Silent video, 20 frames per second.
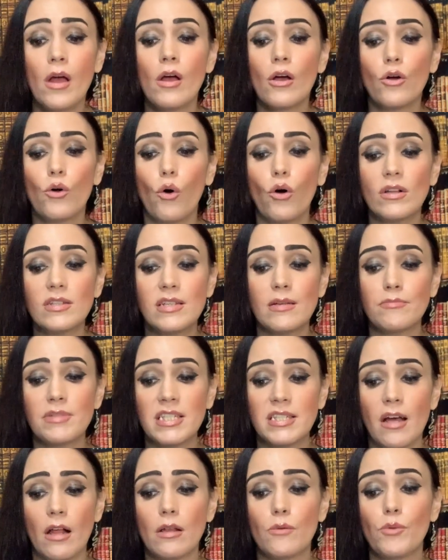Called him to
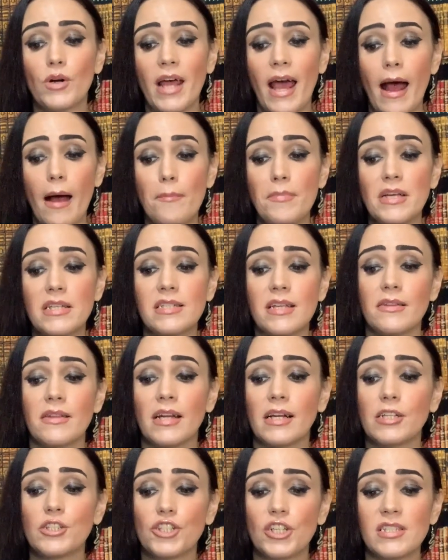tell him what happened and that
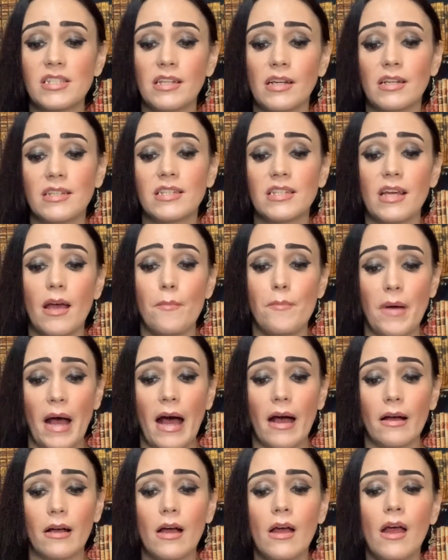I just needed to get
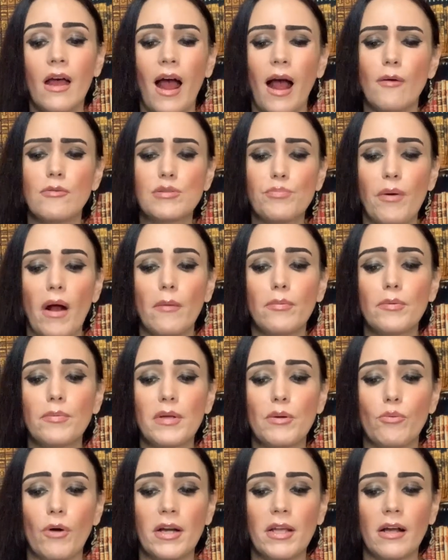back. I was probably
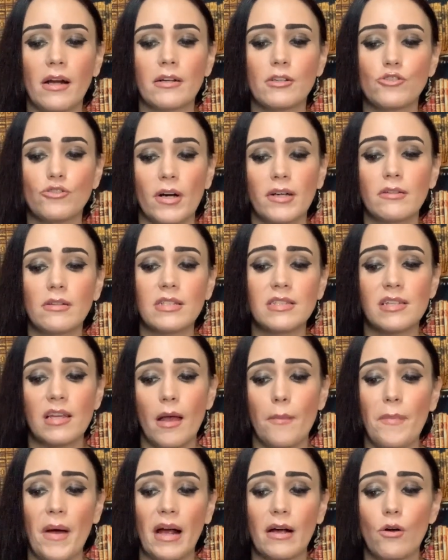running on adrenaline to
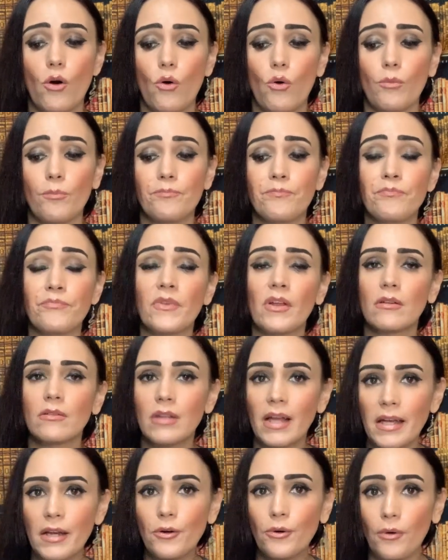get back home.
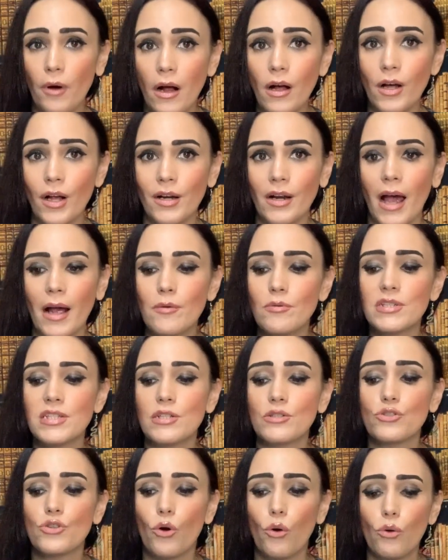Later on, I was
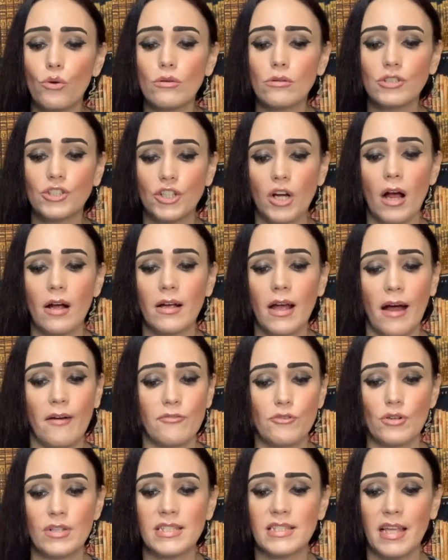in total shock
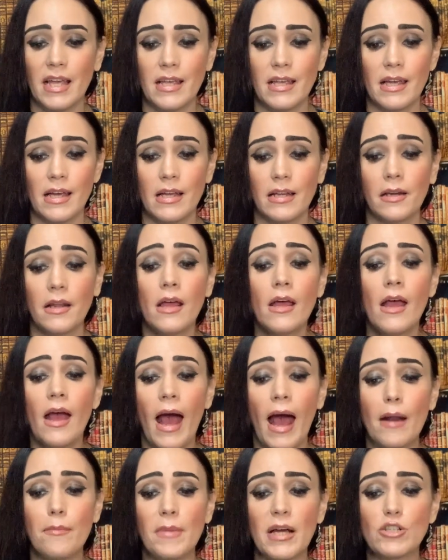after it sank in.
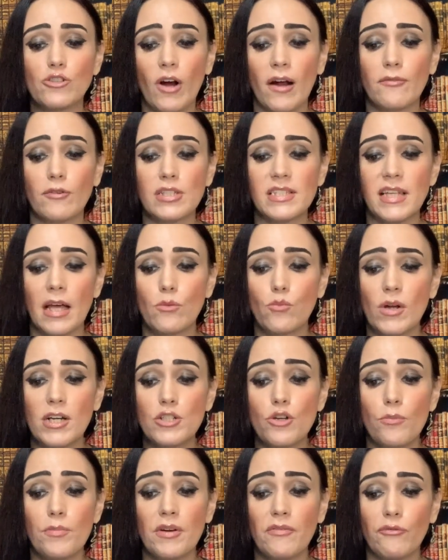Had my driver's side
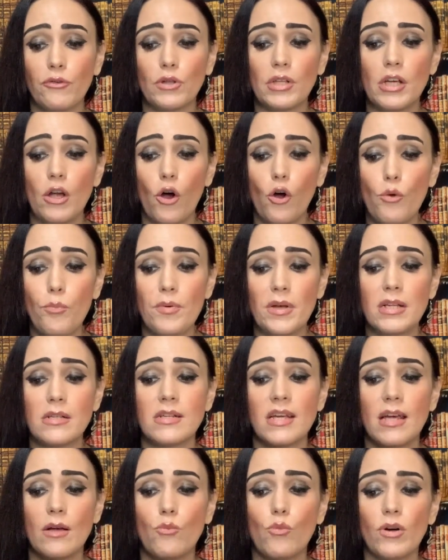window been fully opened,
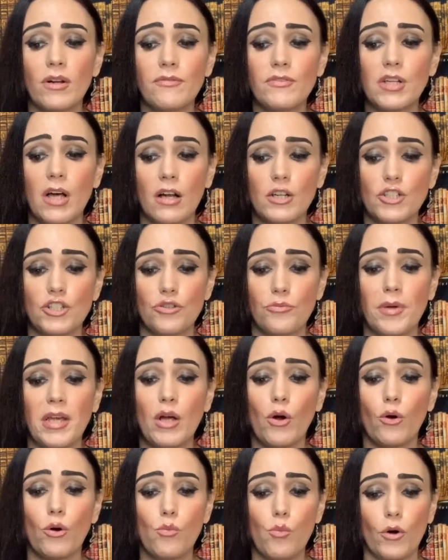it would have touched me
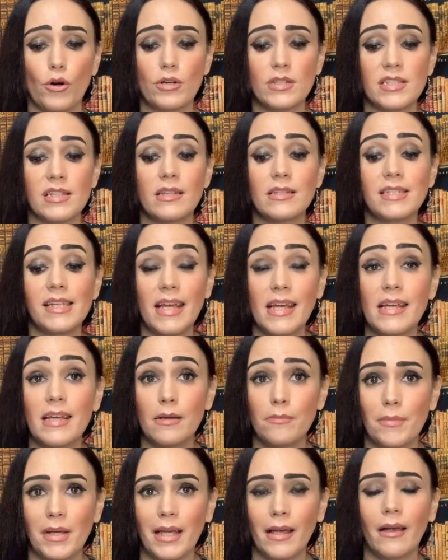or worse, taken
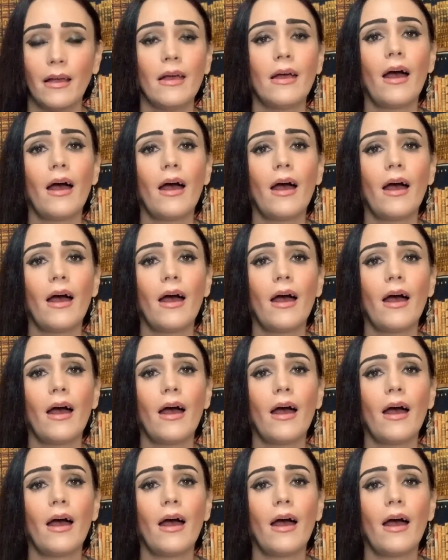me.